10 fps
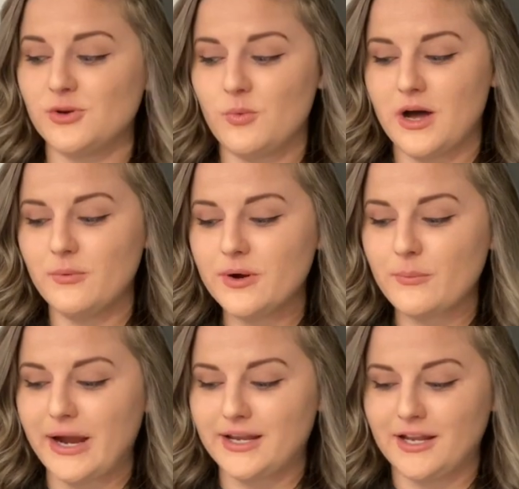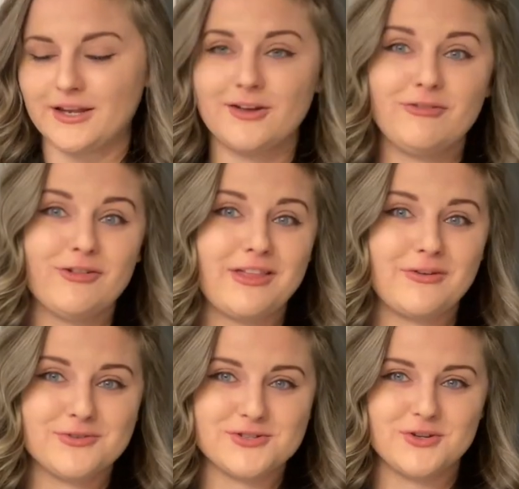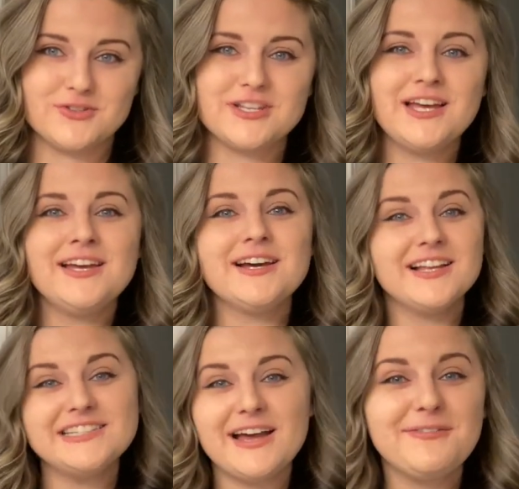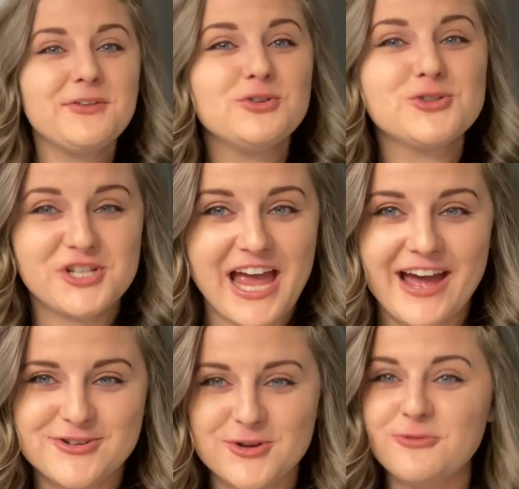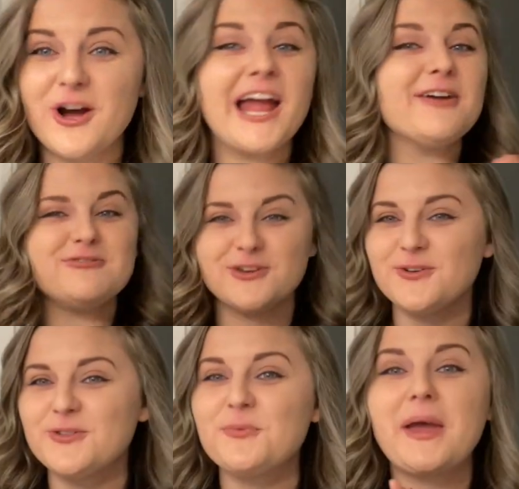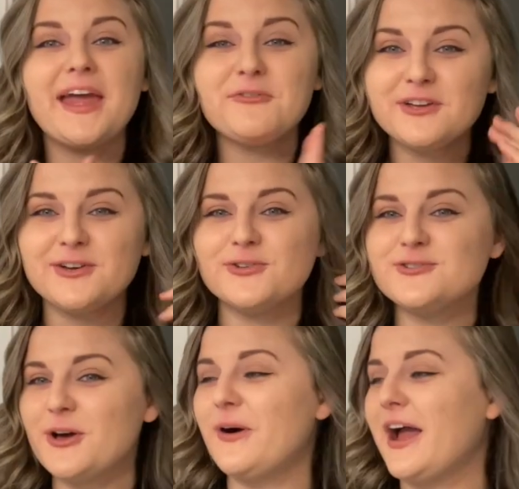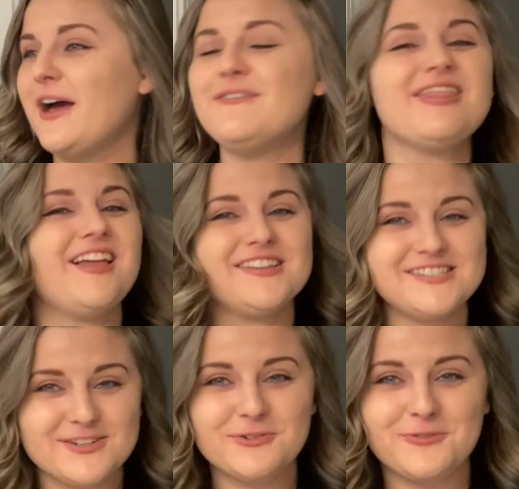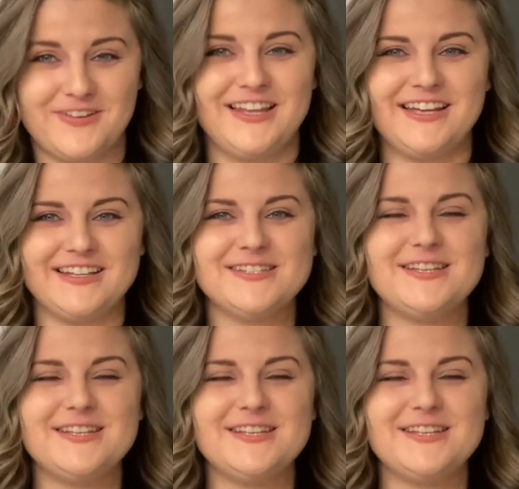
while we're waiting for that result, let's have a little chat of why I feel the way I feel. So I have lots of different feelings